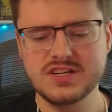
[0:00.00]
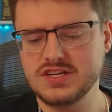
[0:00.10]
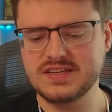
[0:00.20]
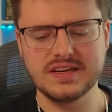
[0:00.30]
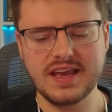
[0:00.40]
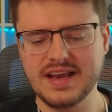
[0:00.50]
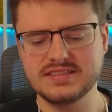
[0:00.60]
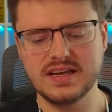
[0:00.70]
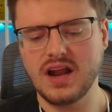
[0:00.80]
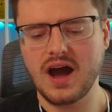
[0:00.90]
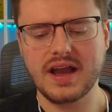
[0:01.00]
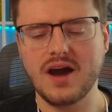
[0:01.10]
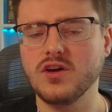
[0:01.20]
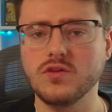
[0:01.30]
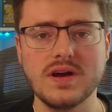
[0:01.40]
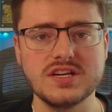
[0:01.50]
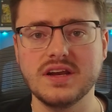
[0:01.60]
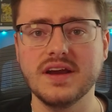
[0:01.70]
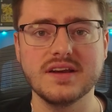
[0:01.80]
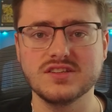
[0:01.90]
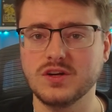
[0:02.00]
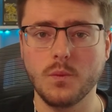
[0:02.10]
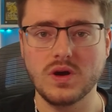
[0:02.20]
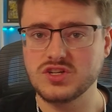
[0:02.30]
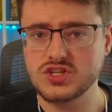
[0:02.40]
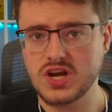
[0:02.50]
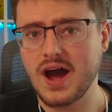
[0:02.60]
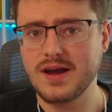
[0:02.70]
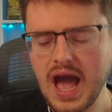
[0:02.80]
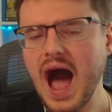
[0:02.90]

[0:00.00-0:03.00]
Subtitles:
just in case they knock out your Regigigas in one shot.